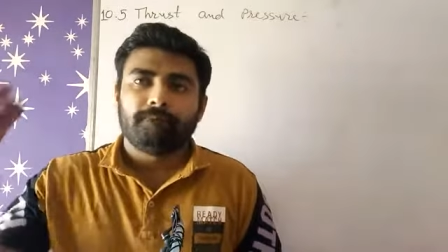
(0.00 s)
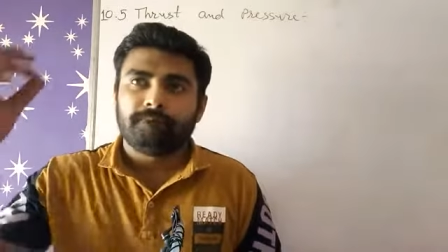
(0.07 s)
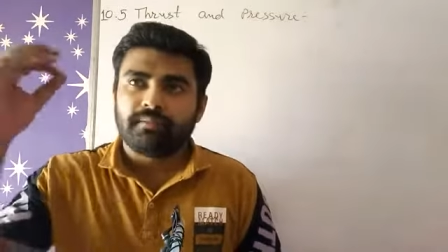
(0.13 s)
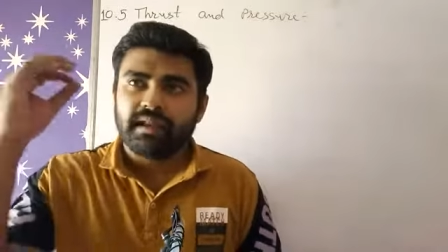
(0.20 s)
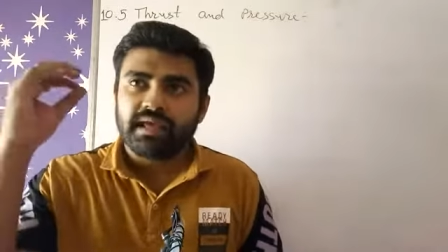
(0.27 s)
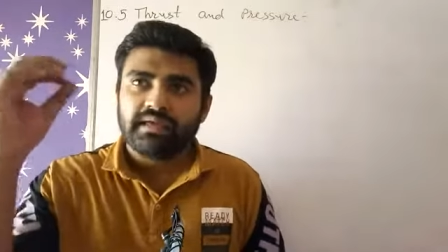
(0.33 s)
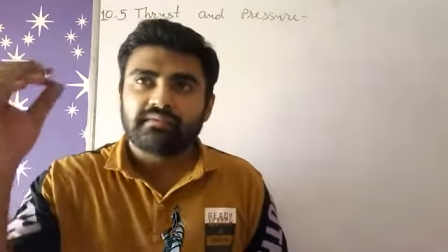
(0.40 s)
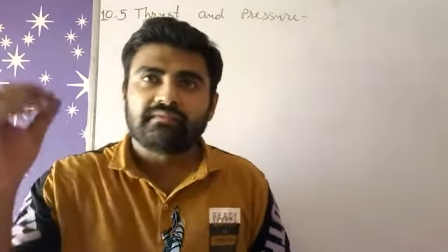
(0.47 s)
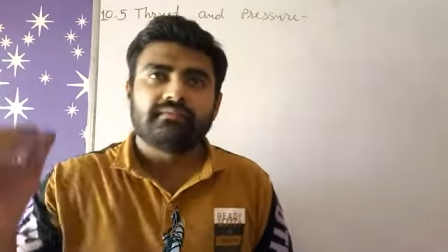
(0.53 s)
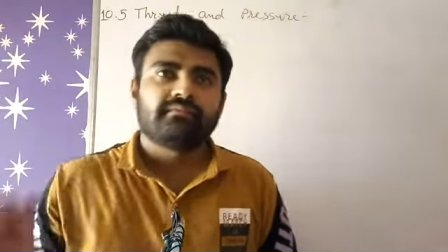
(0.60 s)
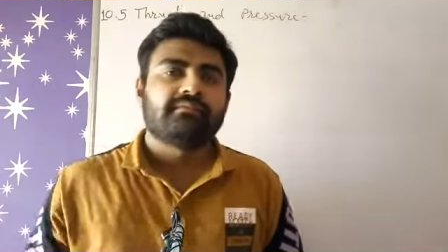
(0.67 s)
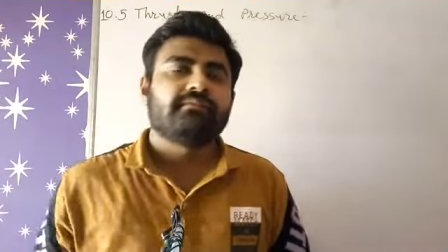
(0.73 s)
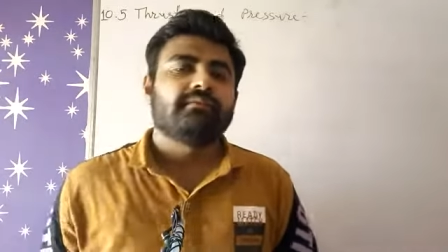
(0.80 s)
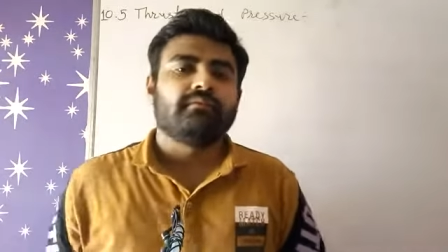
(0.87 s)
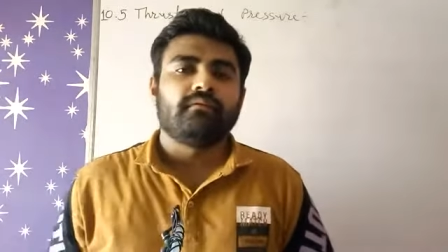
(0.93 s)
place
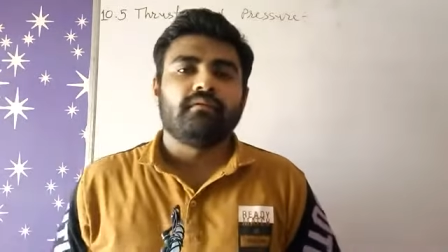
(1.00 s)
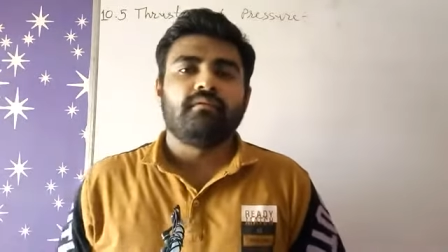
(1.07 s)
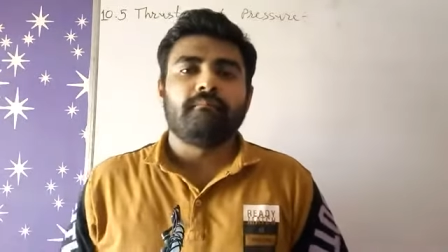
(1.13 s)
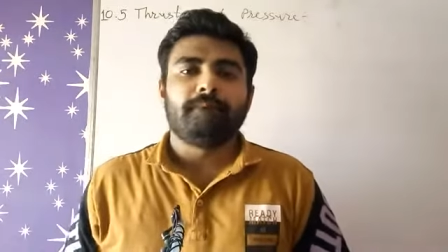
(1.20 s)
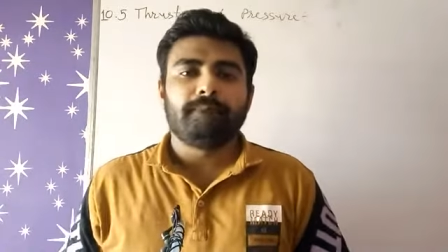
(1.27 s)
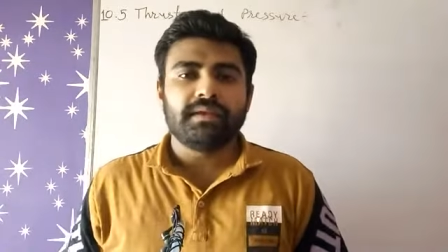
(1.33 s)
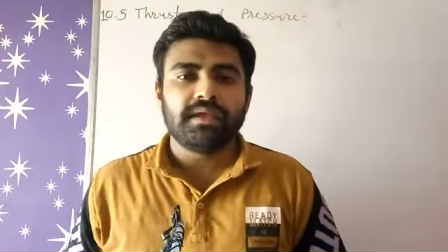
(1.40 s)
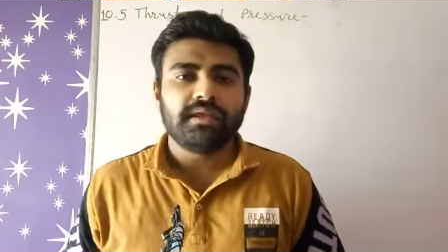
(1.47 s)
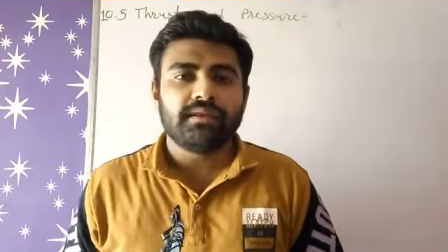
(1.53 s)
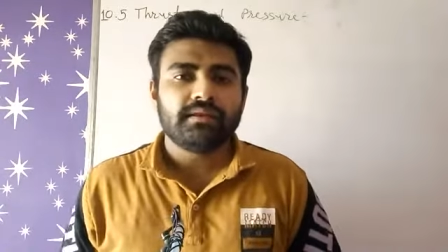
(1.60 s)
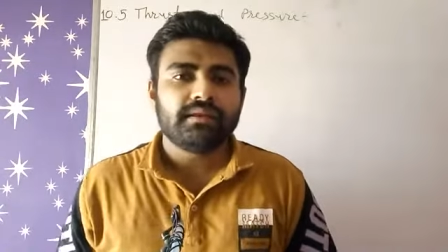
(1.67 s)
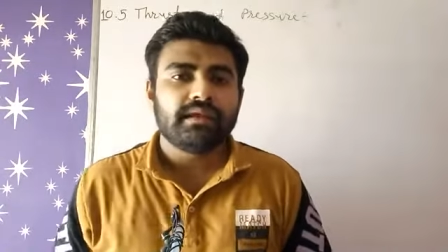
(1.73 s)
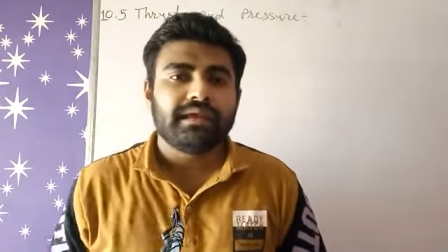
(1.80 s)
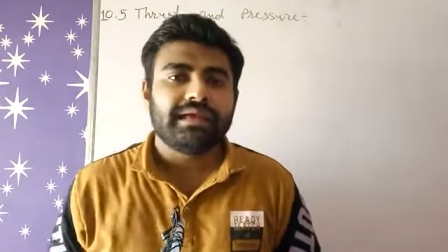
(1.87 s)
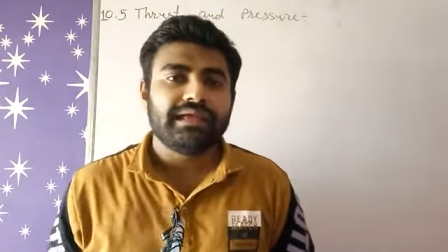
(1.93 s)

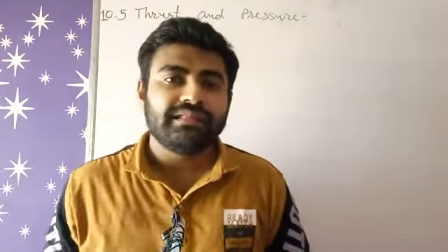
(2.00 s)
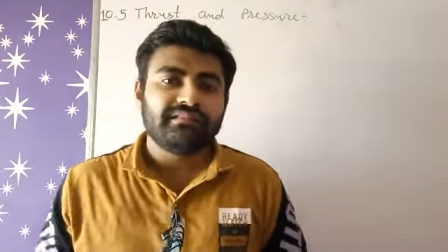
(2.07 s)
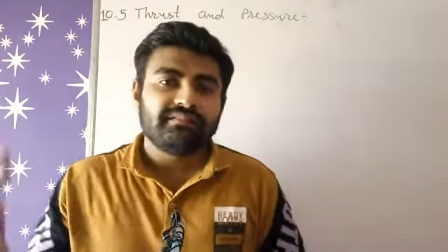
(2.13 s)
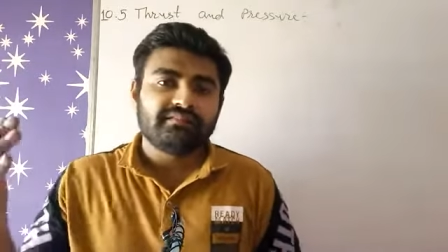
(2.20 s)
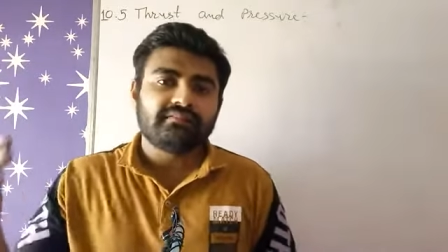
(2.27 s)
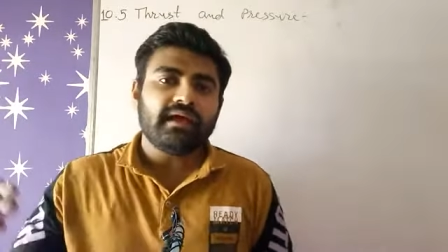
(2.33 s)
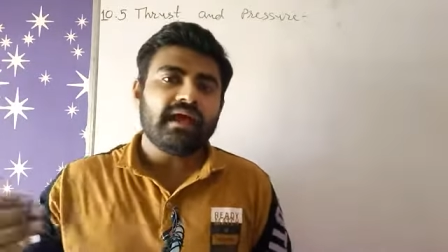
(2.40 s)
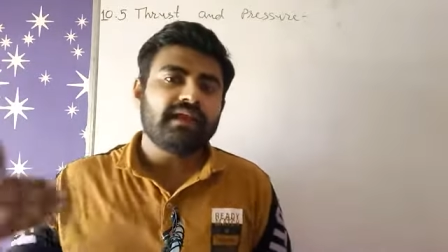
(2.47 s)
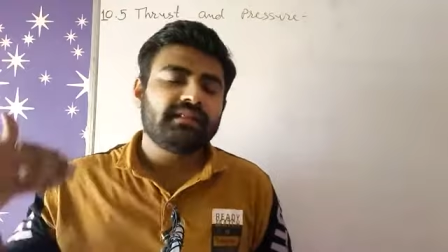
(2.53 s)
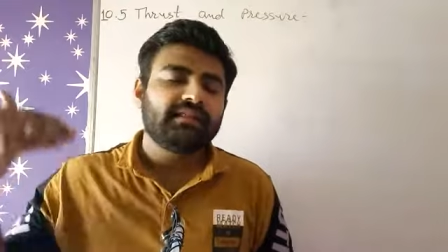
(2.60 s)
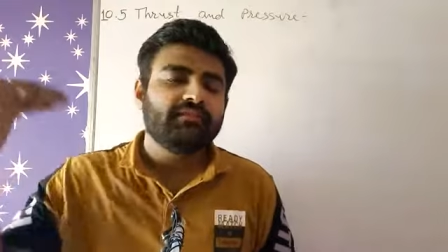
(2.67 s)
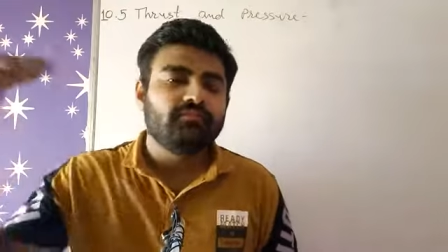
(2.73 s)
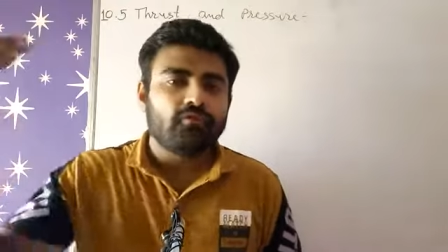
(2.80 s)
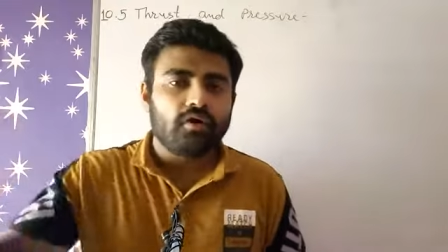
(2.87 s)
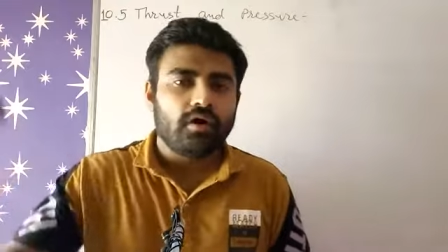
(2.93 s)
pin inside the
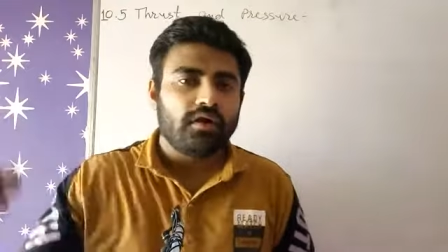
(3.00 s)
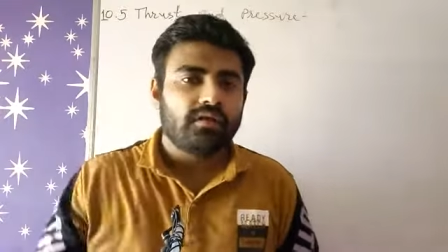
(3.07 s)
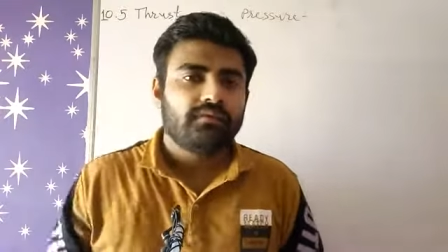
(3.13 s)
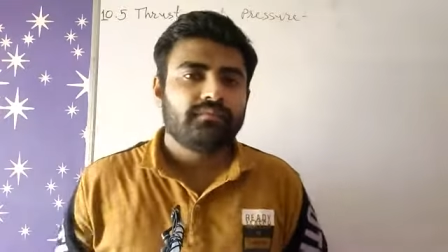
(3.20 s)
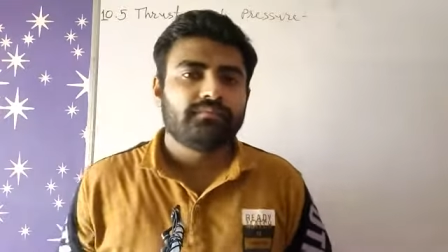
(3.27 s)
wall